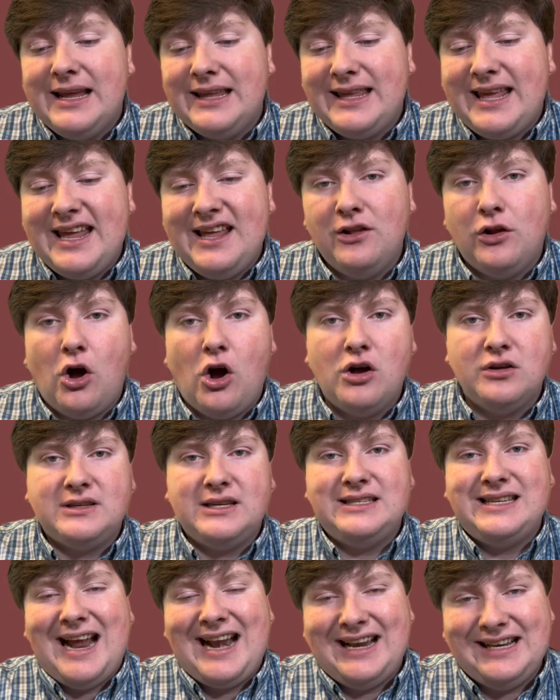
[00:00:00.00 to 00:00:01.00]
key
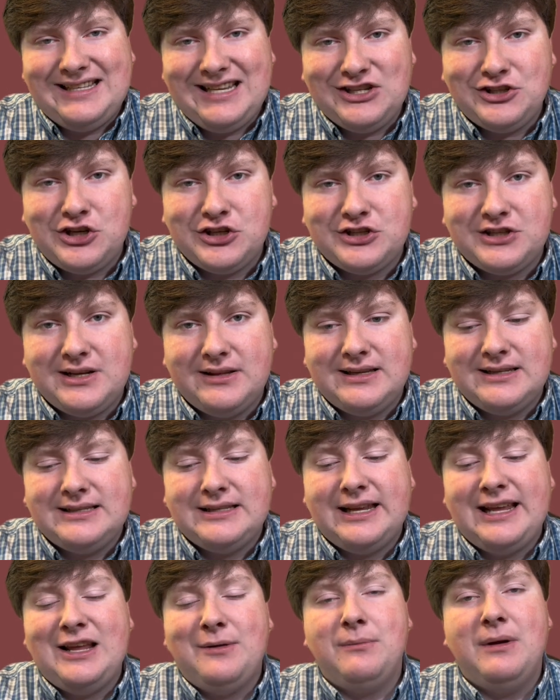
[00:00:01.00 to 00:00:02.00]
losses, and additions to this
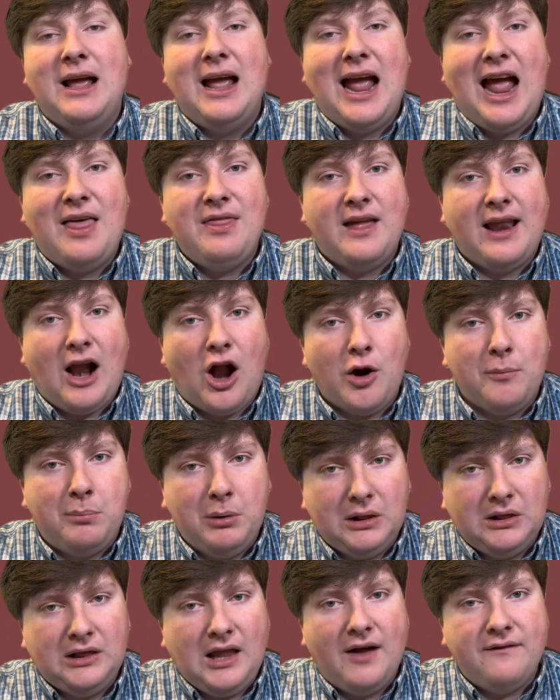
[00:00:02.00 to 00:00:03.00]
team, and then our
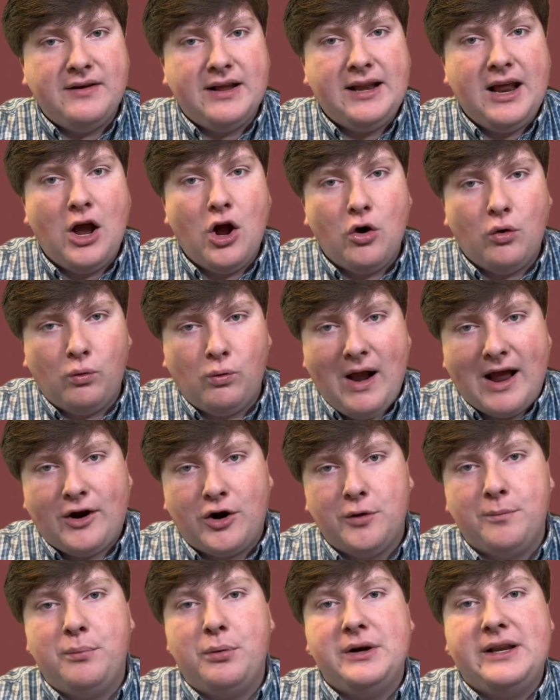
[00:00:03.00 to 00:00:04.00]
beloved
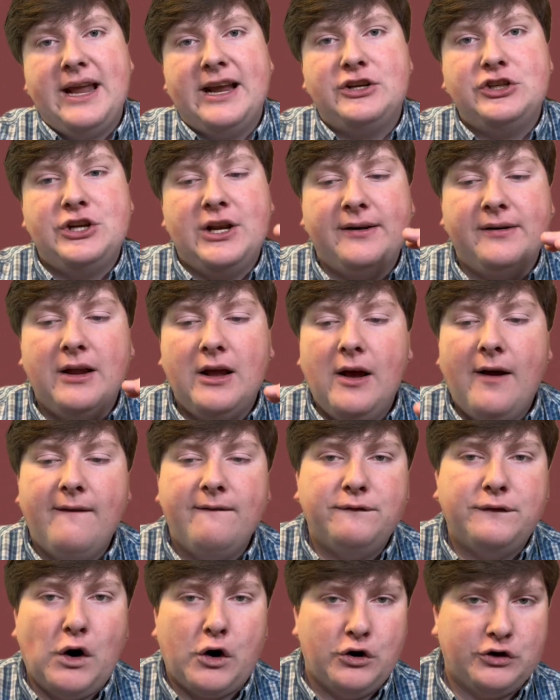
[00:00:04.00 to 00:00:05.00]
record
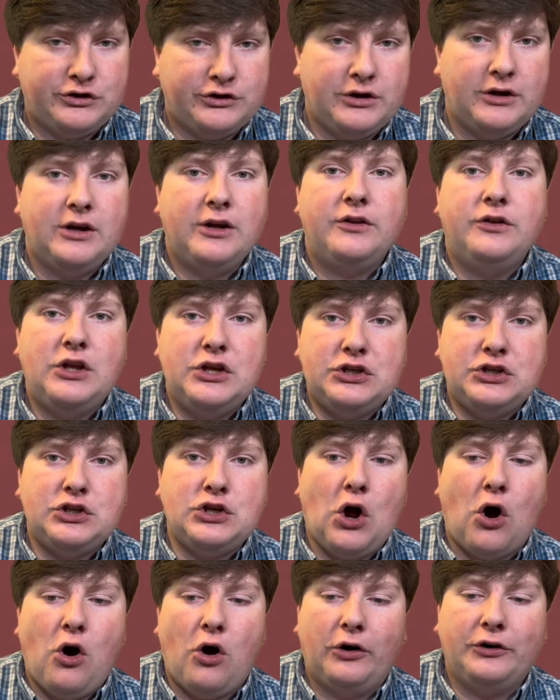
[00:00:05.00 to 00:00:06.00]
prediction. First, the
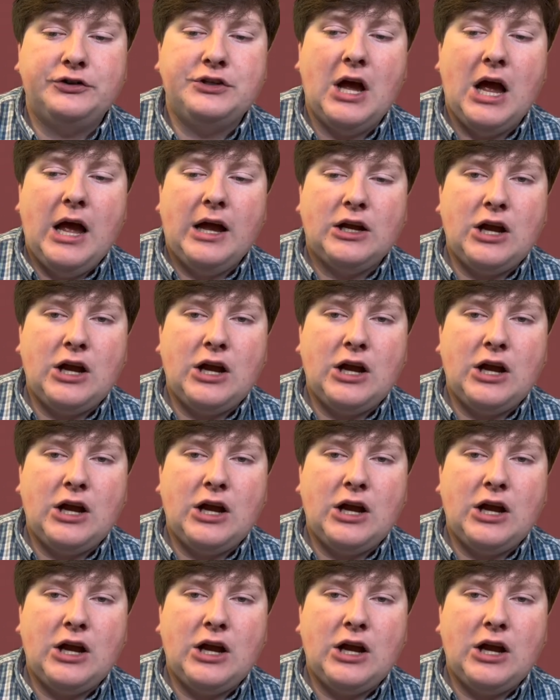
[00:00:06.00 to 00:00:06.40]
stars.